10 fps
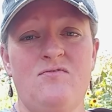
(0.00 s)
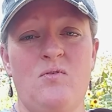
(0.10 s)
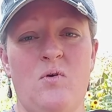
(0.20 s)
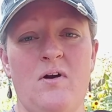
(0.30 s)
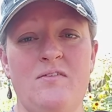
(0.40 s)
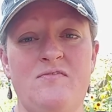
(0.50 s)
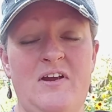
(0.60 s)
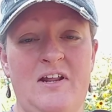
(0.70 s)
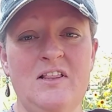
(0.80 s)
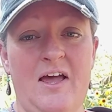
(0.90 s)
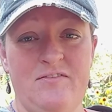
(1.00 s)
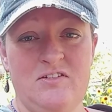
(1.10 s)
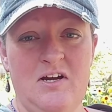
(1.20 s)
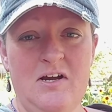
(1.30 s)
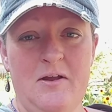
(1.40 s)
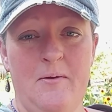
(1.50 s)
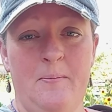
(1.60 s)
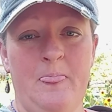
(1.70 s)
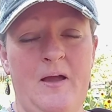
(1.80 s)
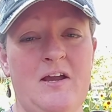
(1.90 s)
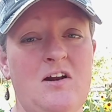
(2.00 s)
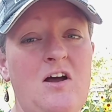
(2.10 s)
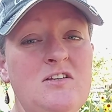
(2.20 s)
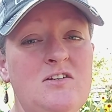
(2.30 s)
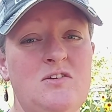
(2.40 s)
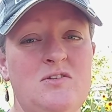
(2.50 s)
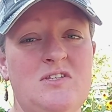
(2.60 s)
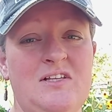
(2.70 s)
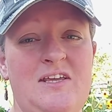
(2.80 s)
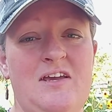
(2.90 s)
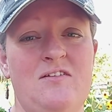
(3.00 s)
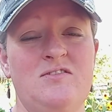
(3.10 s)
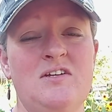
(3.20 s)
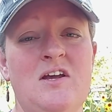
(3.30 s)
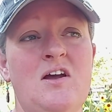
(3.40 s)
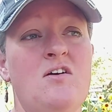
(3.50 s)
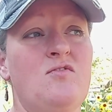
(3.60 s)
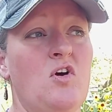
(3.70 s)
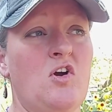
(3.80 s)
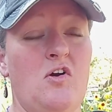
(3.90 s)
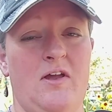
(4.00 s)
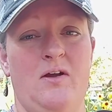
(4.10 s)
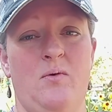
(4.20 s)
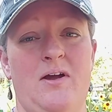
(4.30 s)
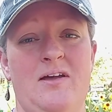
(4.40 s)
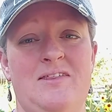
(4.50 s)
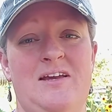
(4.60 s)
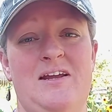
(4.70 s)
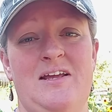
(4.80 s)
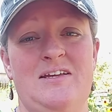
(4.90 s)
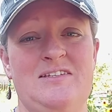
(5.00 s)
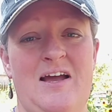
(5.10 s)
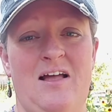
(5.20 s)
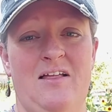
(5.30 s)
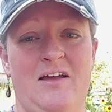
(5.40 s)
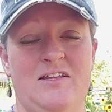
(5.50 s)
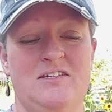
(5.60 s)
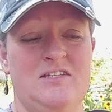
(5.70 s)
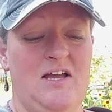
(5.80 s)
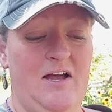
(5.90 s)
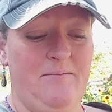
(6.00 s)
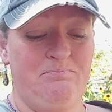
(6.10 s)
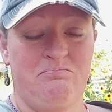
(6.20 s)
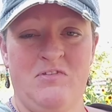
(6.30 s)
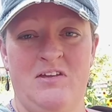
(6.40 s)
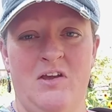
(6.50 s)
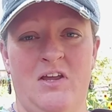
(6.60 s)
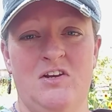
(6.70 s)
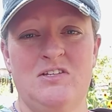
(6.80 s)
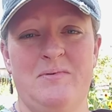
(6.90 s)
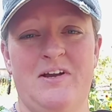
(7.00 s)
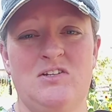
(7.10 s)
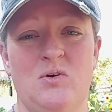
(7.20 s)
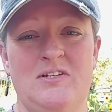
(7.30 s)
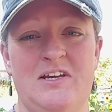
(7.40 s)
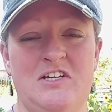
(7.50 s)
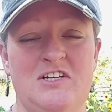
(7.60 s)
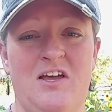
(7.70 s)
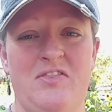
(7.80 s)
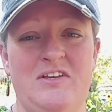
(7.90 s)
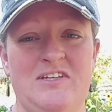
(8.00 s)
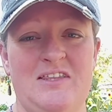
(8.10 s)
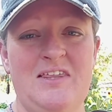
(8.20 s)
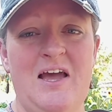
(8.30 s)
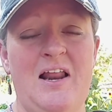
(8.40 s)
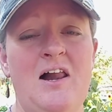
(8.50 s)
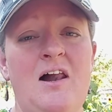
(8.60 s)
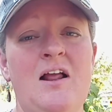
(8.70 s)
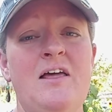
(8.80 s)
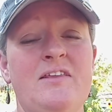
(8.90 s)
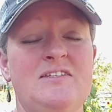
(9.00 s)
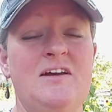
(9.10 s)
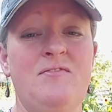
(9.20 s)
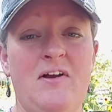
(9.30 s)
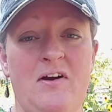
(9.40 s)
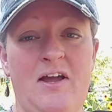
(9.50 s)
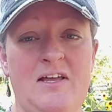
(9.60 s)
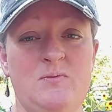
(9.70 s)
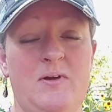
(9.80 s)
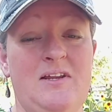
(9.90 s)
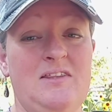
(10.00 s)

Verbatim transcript: for feeding livestock. I could also use the leaves for cooking with, eating salads. Um, you can use them like a tortilla shell, things like that. The sunflower heads, we could